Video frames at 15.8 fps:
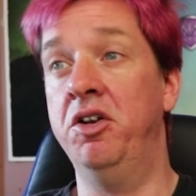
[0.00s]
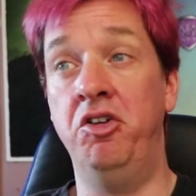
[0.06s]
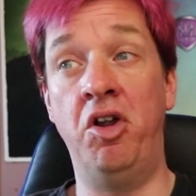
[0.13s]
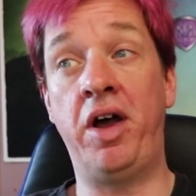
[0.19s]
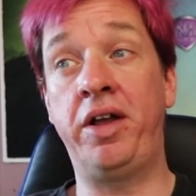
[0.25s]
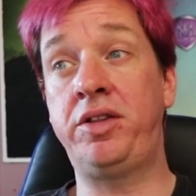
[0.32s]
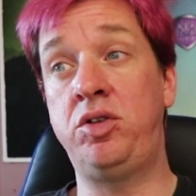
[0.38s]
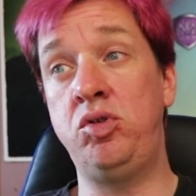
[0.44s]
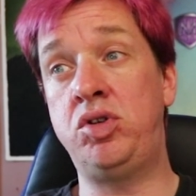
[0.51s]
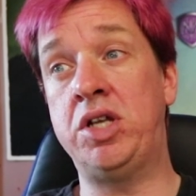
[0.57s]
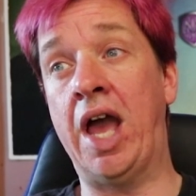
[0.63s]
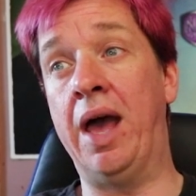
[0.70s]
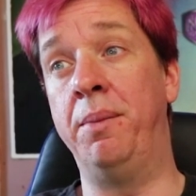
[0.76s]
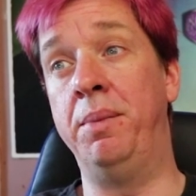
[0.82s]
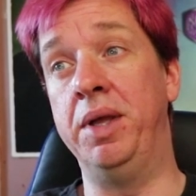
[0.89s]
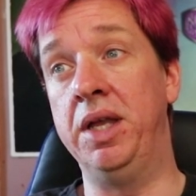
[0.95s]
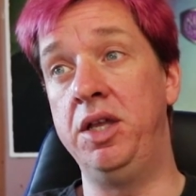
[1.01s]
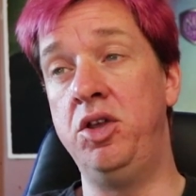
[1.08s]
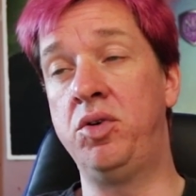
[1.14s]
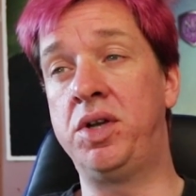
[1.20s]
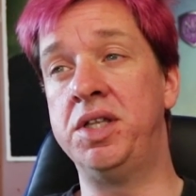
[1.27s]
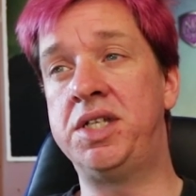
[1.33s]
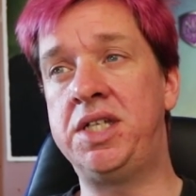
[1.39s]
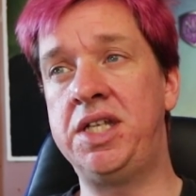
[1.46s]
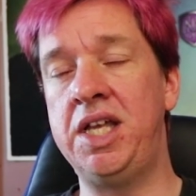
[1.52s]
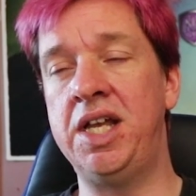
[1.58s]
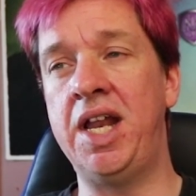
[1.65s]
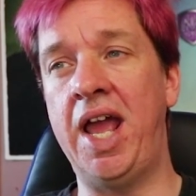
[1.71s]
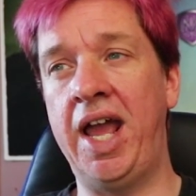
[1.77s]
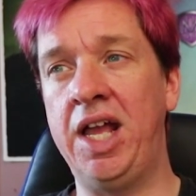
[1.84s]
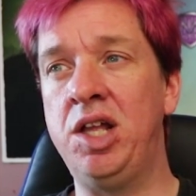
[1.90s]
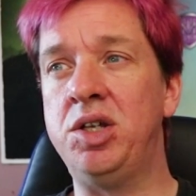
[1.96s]
Not too shabby. You can see
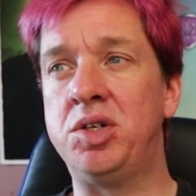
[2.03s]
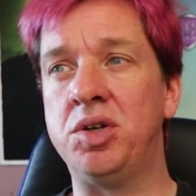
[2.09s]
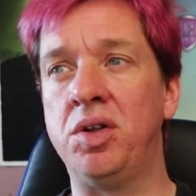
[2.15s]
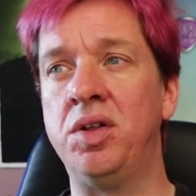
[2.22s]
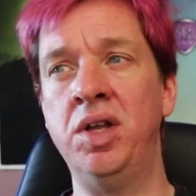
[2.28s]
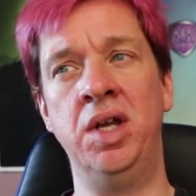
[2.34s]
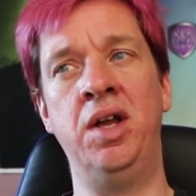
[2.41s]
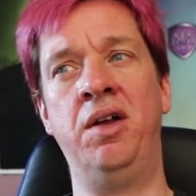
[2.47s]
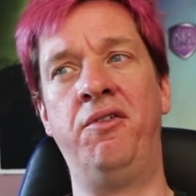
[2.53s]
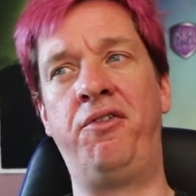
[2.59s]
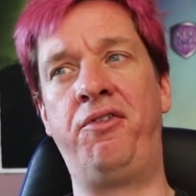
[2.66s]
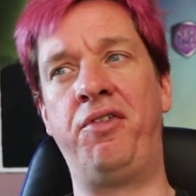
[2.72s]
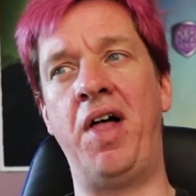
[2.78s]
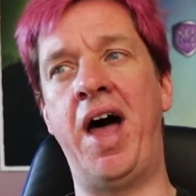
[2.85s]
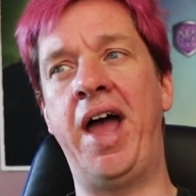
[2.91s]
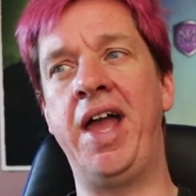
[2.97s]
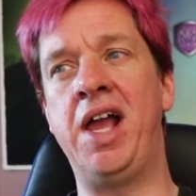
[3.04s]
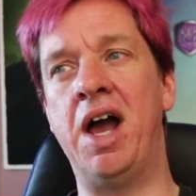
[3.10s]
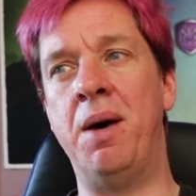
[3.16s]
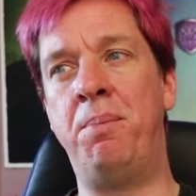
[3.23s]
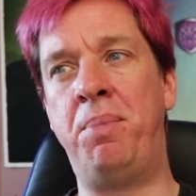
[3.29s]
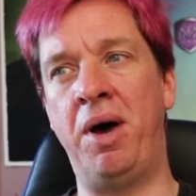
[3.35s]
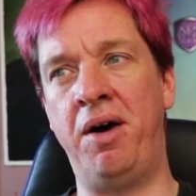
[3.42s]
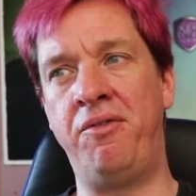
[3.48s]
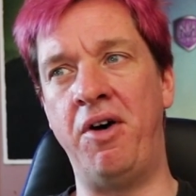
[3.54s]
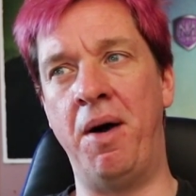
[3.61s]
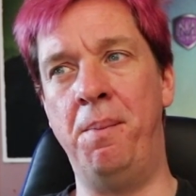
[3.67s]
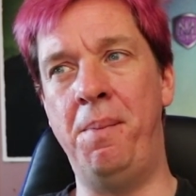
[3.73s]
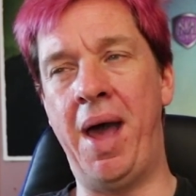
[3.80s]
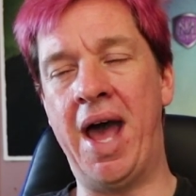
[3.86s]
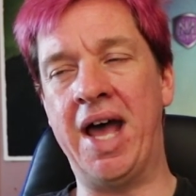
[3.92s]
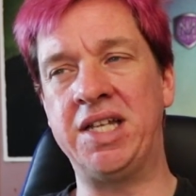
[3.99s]
an angel flying above a
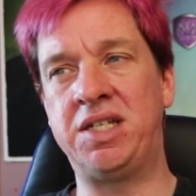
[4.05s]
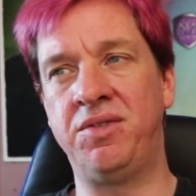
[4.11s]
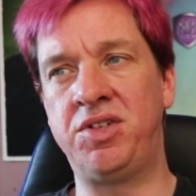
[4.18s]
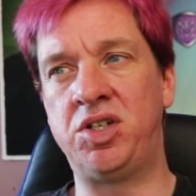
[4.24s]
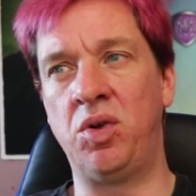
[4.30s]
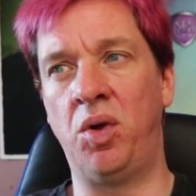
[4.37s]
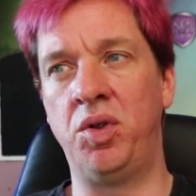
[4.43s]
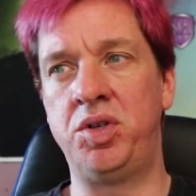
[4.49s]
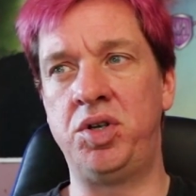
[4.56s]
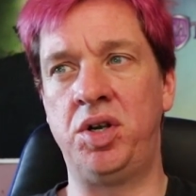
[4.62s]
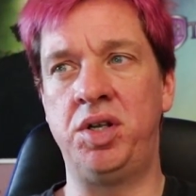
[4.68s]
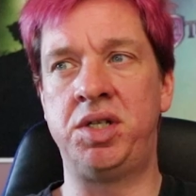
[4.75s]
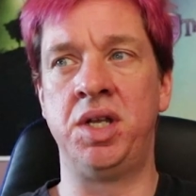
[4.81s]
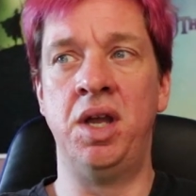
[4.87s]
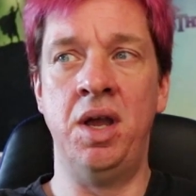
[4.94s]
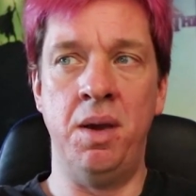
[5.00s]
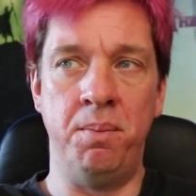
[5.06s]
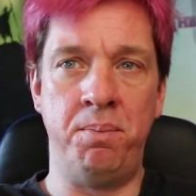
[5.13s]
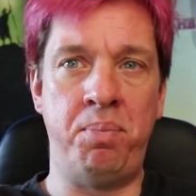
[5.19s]
mass of soldiers,